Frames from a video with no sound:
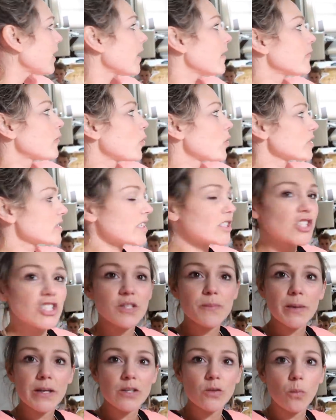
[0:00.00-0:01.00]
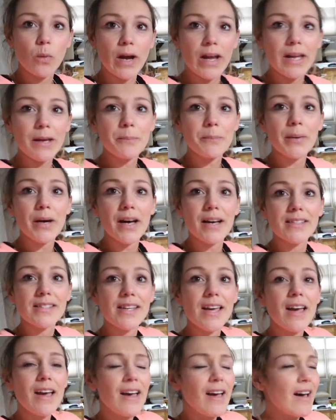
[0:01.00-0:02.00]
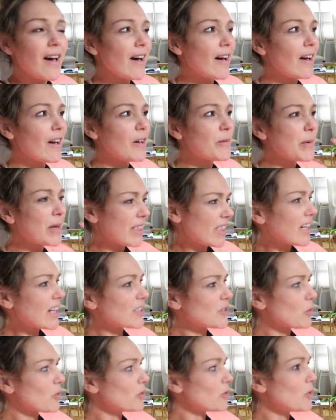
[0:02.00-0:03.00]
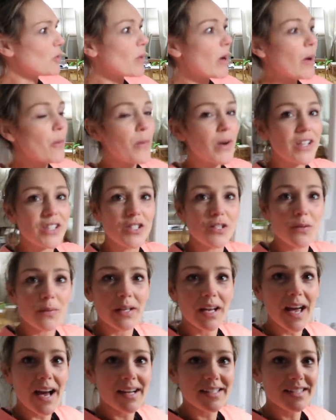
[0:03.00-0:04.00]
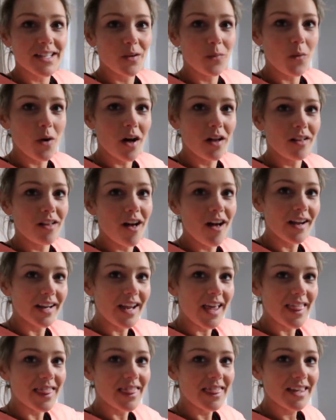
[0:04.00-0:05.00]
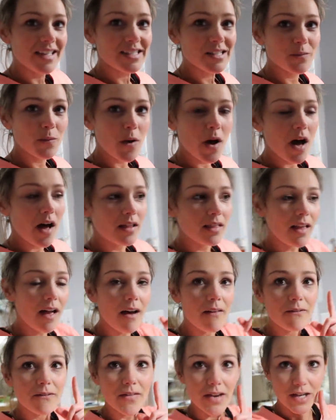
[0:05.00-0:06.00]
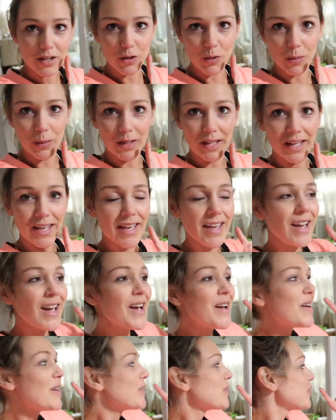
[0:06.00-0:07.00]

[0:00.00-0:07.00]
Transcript: Of course, I just picked white, but um, I think I told you I want to do an accent wall on this wall eventually.